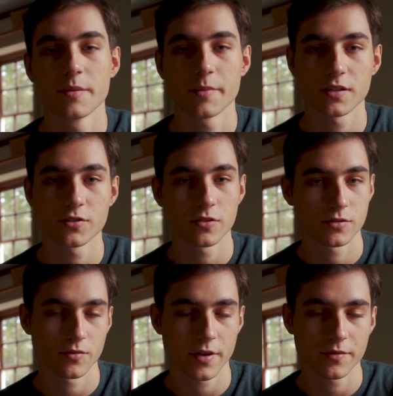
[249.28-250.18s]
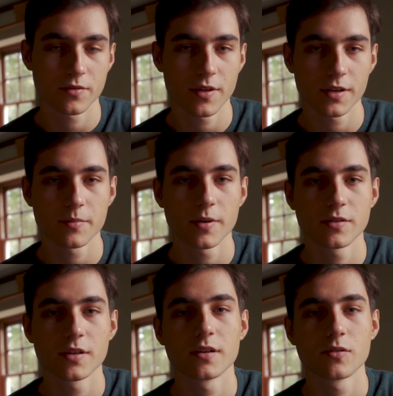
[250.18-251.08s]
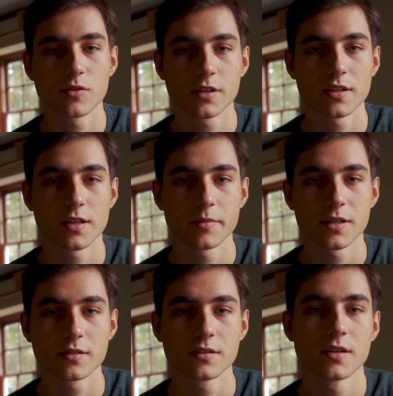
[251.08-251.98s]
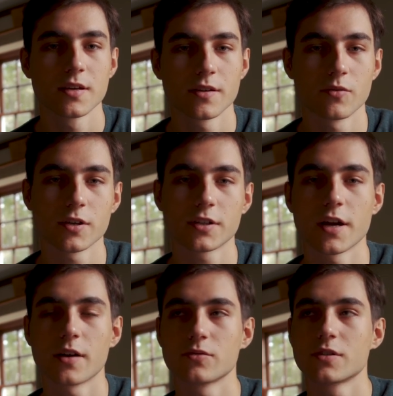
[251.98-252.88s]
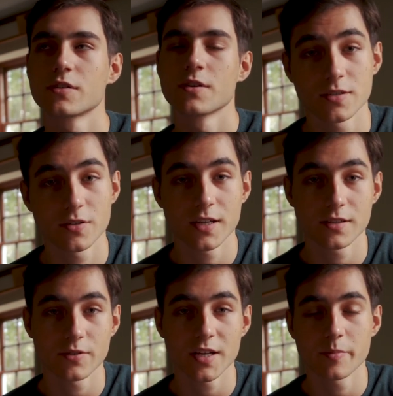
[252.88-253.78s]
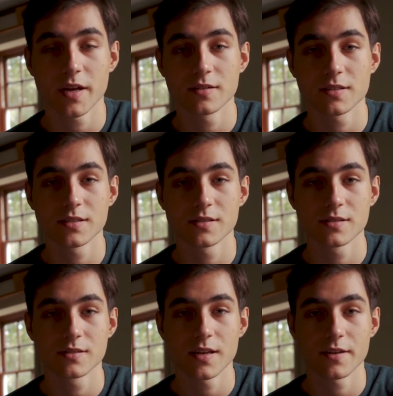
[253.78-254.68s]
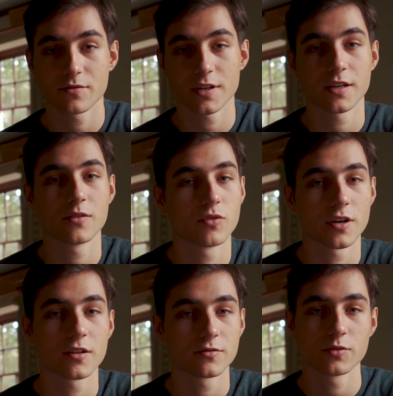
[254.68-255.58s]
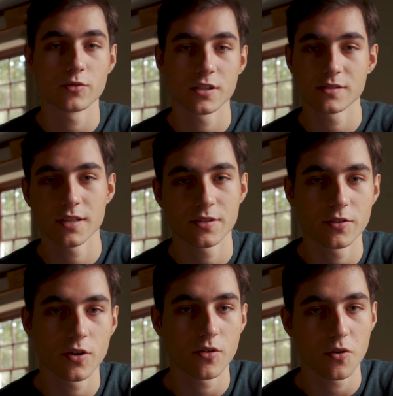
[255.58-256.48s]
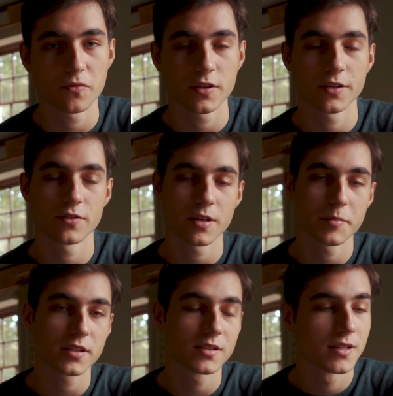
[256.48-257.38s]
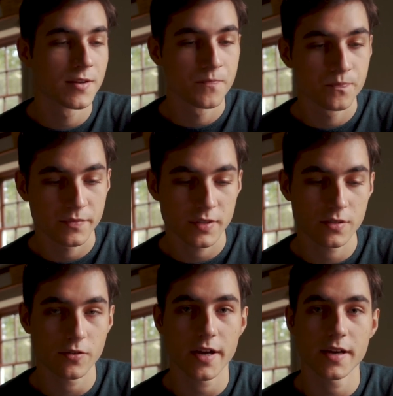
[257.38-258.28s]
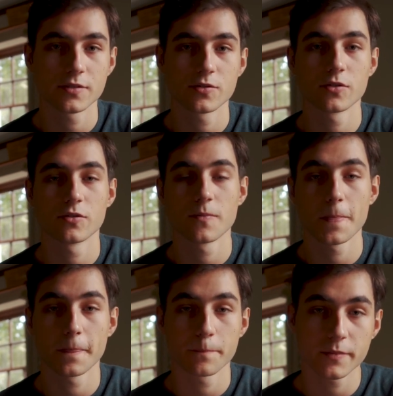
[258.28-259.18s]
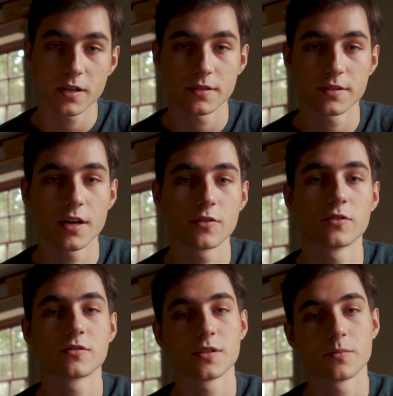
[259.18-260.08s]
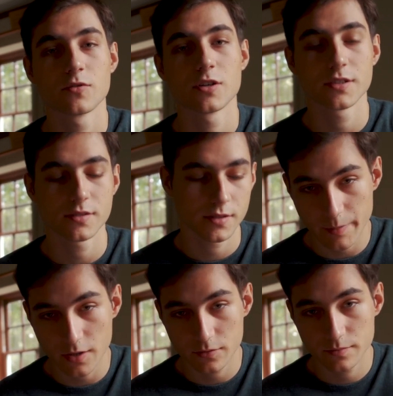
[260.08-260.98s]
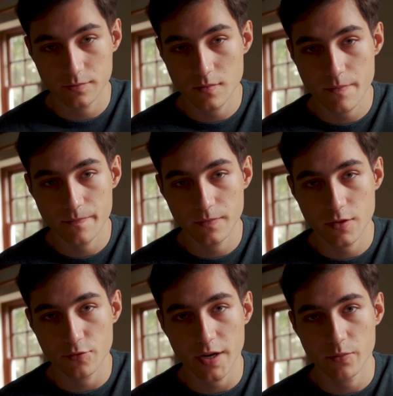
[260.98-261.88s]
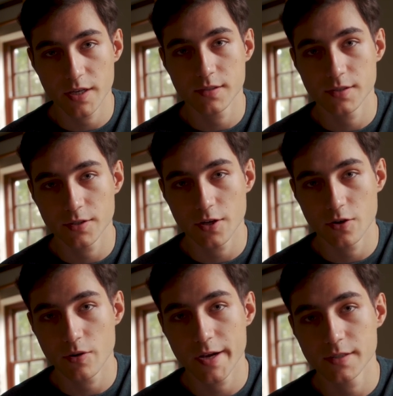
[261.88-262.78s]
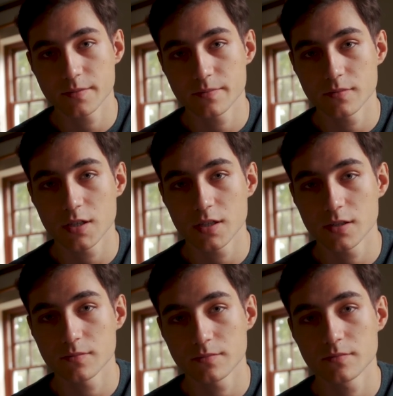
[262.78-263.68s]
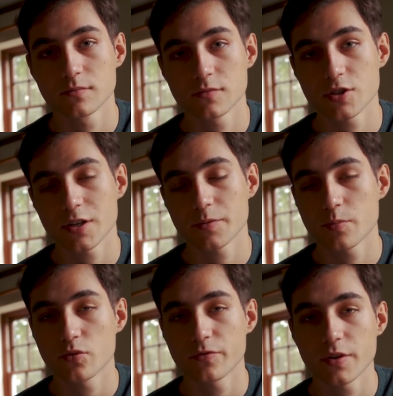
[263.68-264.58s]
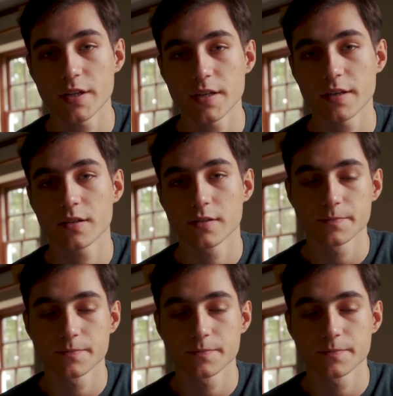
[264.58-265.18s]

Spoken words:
because you also have to think about the word limit, the word count. You get great penalties every 100 words that you go over your limit. So I had to cut down on some words. About 3 weeks ago, I started proofreading